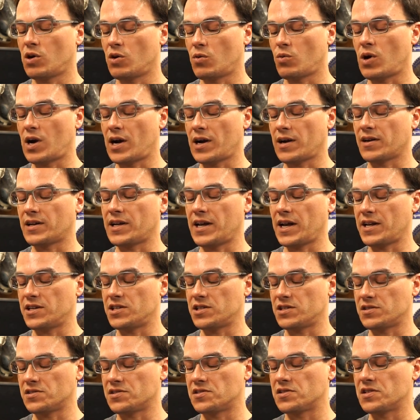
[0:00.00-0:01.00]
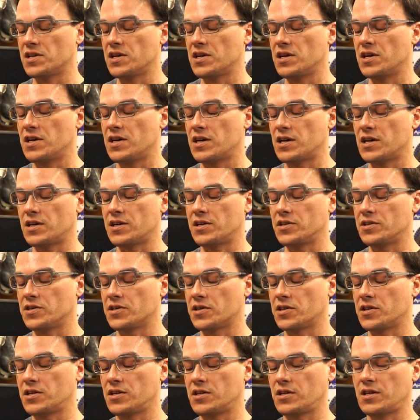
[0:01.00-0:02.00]
wire gauges,
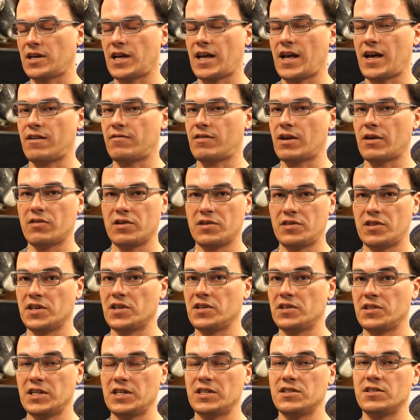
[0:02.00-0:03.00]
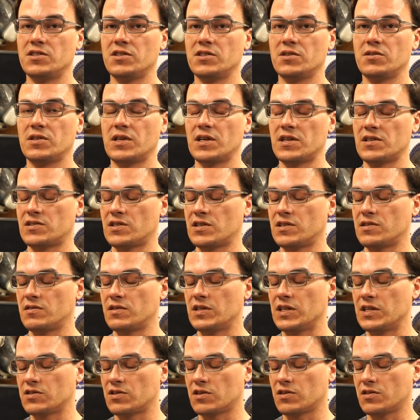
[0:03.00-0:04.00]
you're going to have everything you need to do this.
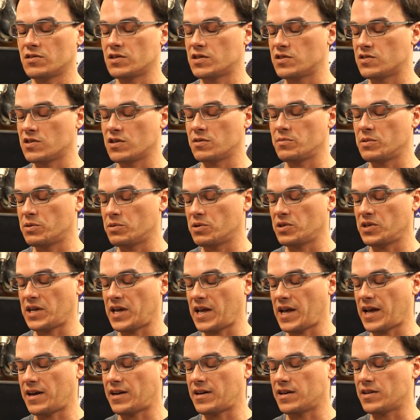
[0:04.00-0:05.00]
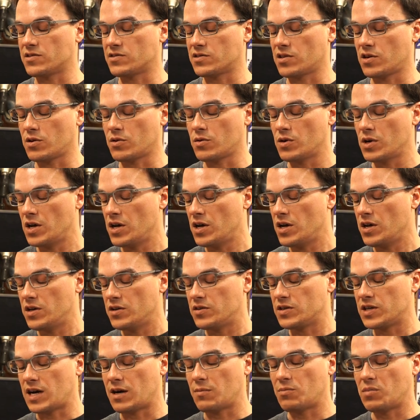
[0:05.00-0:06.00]
And this is going to be really handy. So
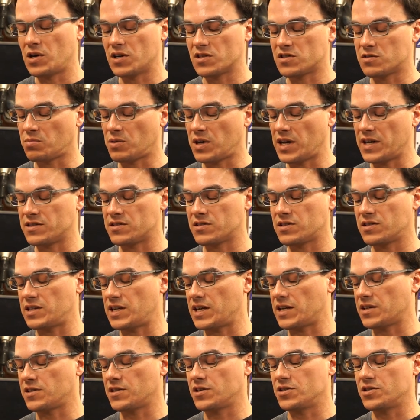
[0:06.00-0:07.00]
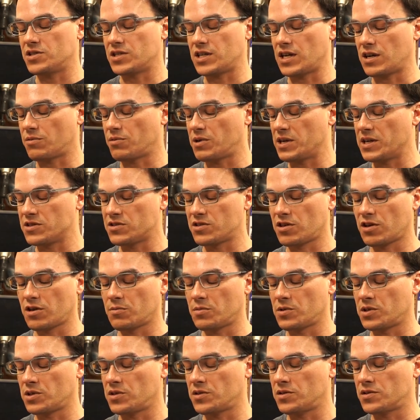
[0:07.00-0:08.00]
you got butt splice connectors, you got ring
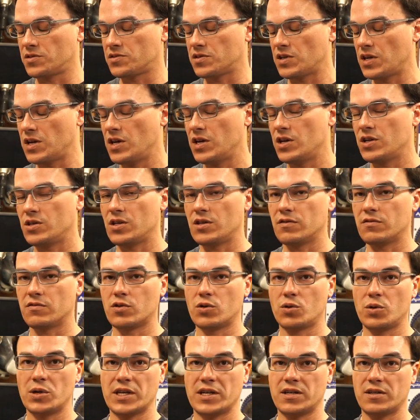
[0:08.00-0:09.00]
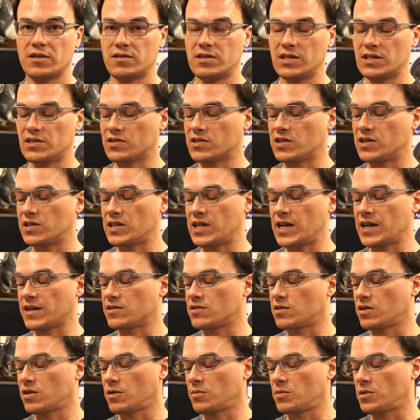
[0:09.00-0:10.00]
terminals, you have quick
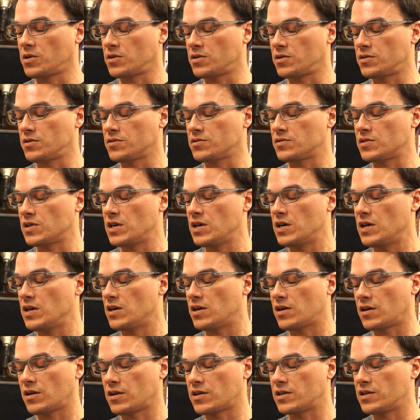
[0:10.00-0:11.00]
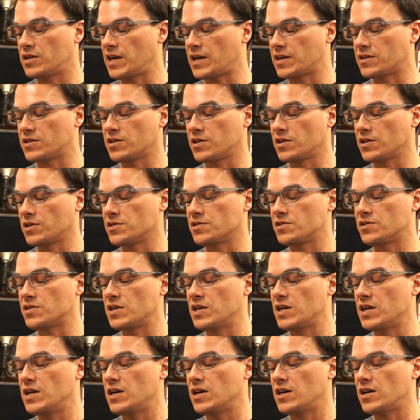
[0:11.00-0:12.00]
disconnect terminals or connectors,
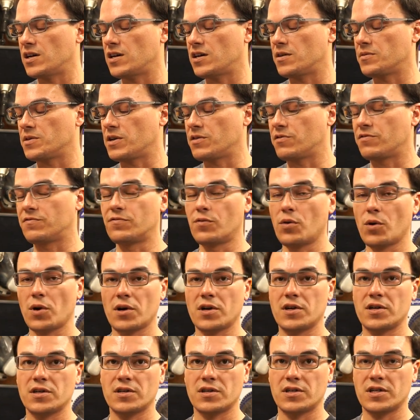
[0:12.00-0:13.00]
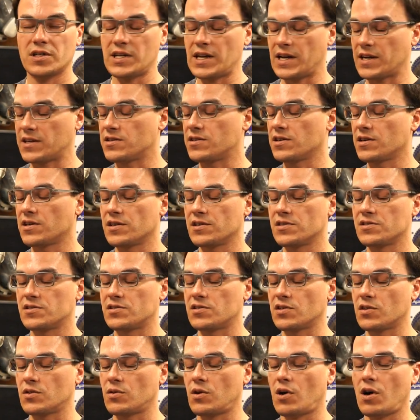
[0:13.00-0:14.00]
you have fork connectors,
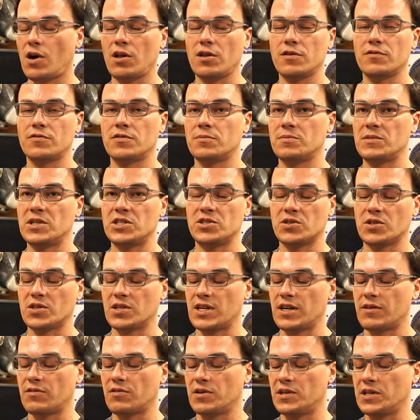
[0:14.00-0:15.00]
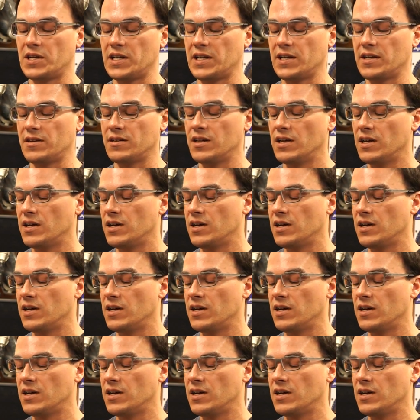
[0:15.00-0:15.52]
so all of them that you could ever need,